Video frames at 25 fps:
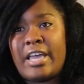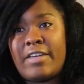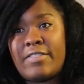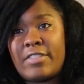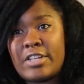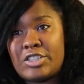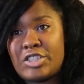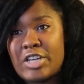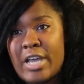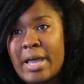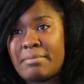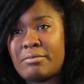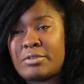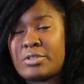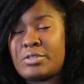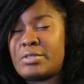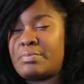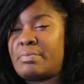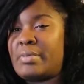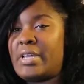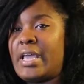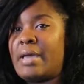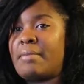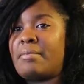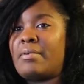and the chapters
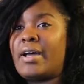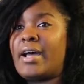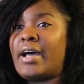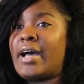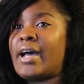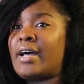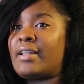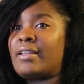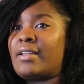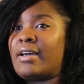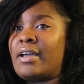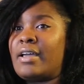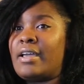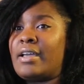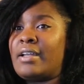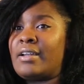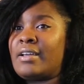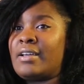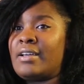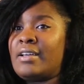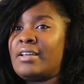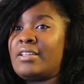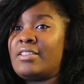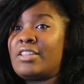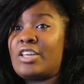be able to highlight